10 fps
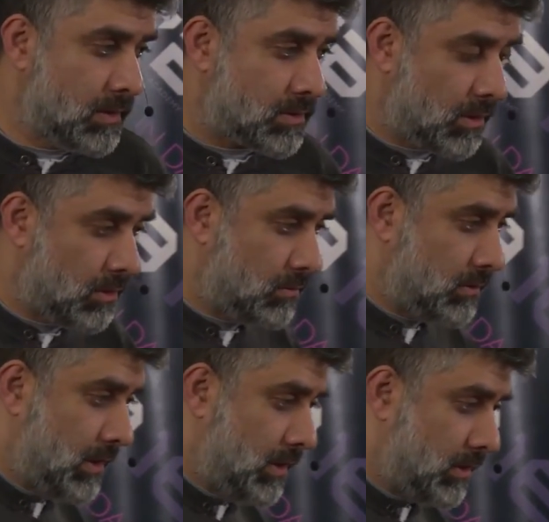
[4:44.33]

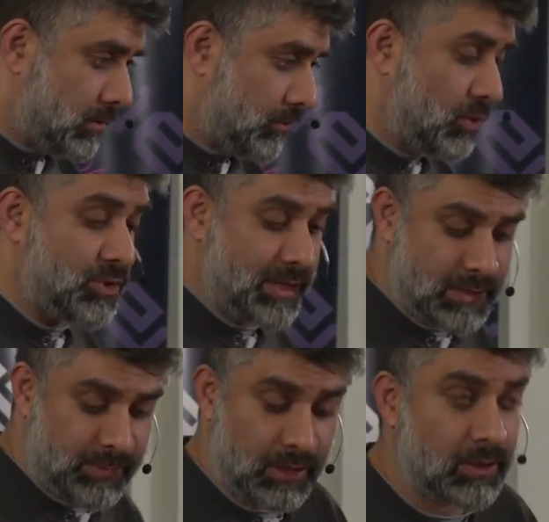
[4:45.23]
So the future is
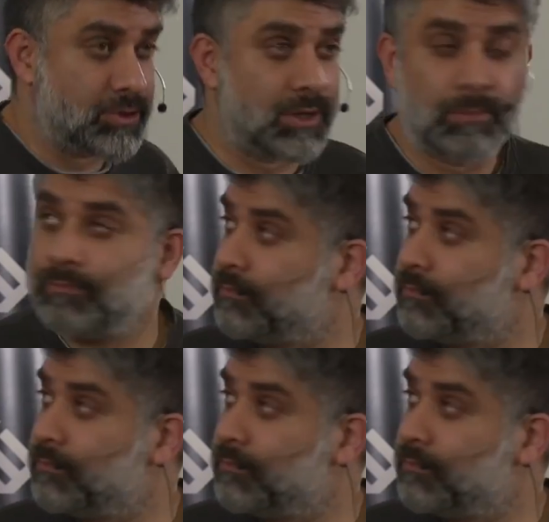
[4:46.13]
biology.